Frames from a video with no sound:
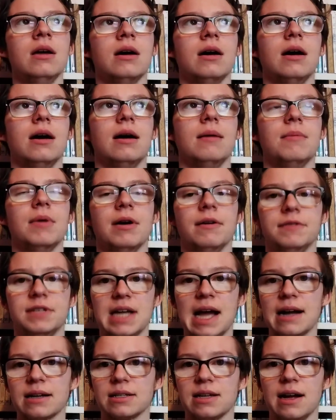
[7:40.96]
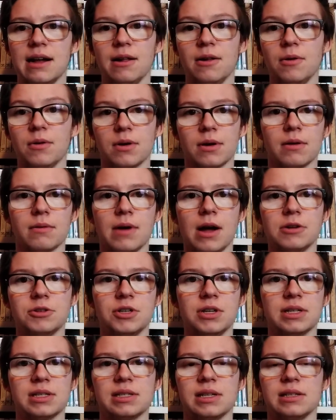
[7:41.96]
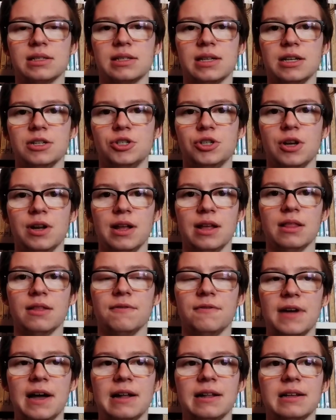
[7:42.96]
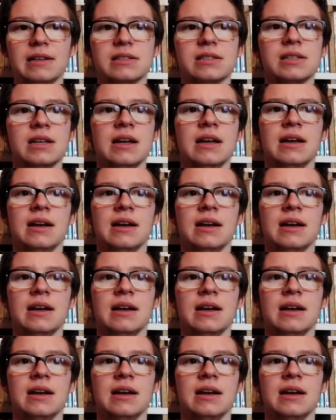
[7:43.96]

of tactile or erogenous sensation in the phallus.